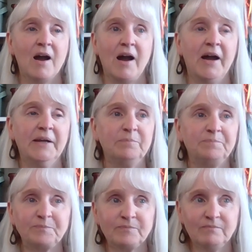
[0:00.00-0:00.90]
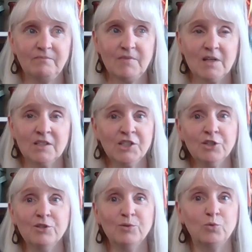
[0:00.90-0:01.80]
I'm
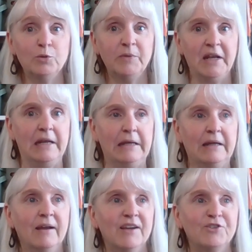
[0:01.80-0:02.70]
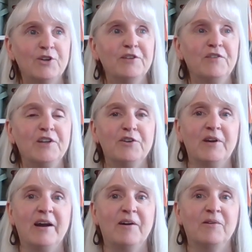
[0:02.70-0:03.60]
still ruminating, trying to figure it
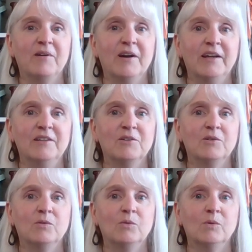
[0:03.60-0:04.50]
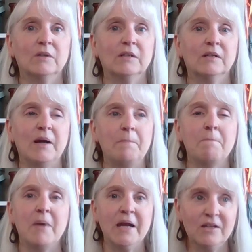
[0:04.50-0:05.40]
out. I know I
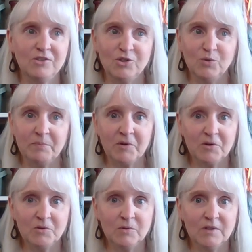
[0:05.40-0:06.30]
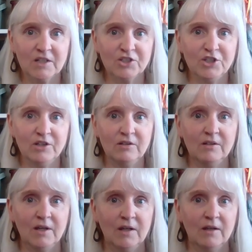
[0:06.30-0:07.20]
might do WIPCO next year.
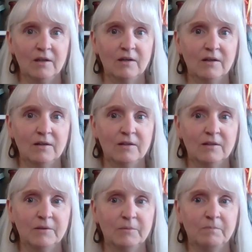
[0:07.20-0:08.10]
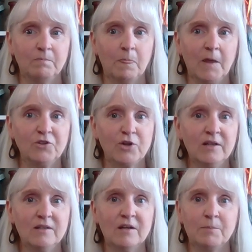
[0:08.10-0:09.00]
I
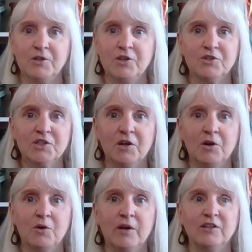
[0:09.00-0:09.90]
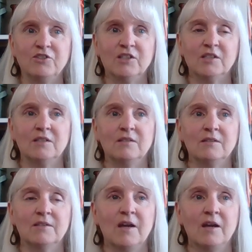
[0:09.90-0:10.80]
tried it a couple years ago and I just
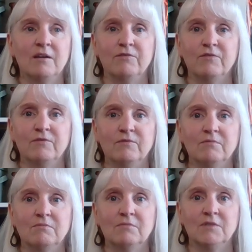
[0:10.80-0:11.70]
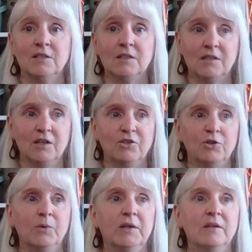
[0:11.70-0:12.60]
kind of didn't stick
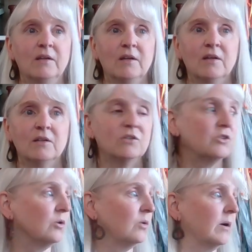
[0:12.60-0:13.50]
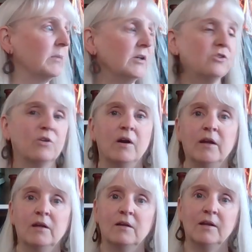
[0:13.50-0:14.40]
to it. So I might try
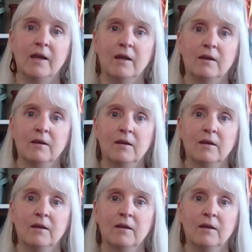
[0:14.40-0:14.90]
it again.